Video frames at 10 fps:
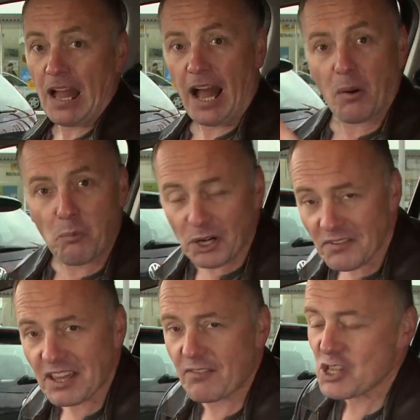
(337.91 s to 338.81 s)
I would
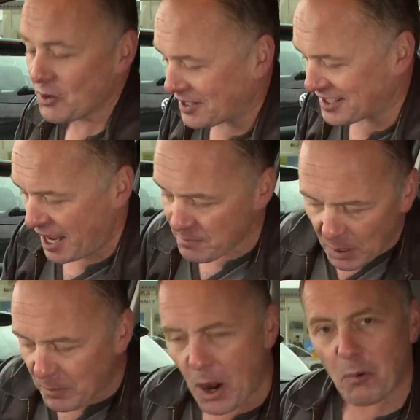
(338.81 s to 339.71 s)
have given you a tip
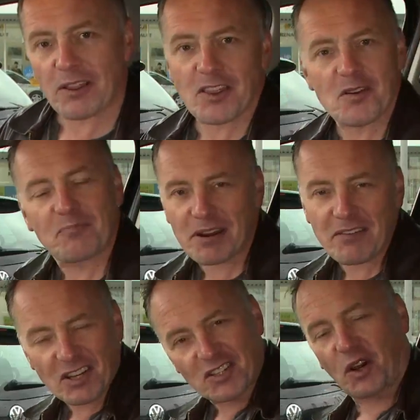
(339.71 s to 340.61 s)
about whether the
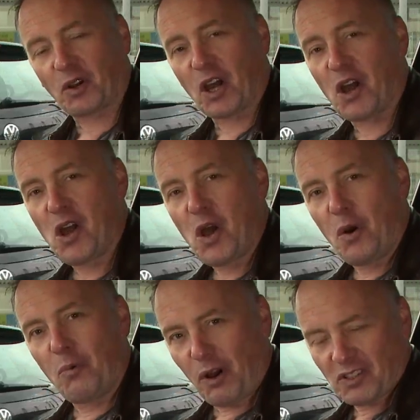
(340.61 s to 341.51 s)
previous owner
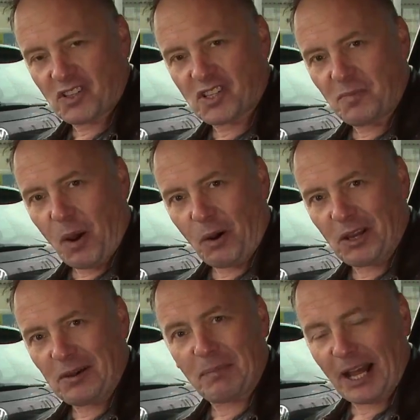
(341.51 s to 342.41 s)
was a
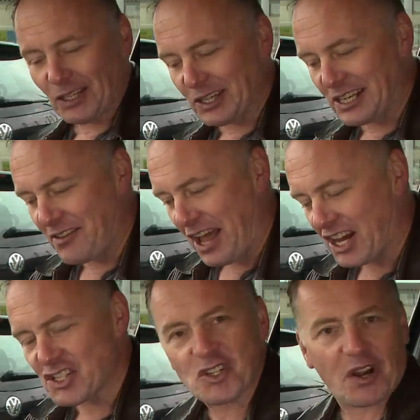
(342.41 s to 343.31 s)
smoker by looking at the
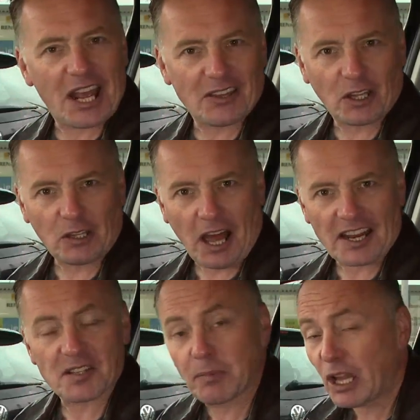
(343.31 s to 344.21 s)
ashtray and the
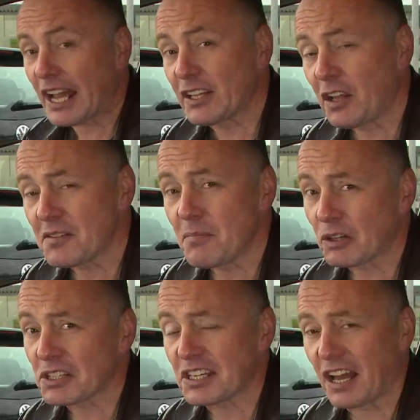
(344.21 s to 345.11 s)
lighter, but like a lot of
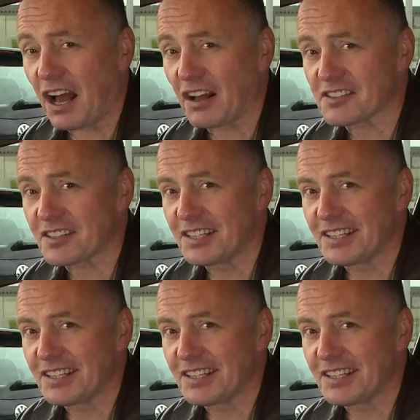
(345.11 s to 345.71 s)
modern cars,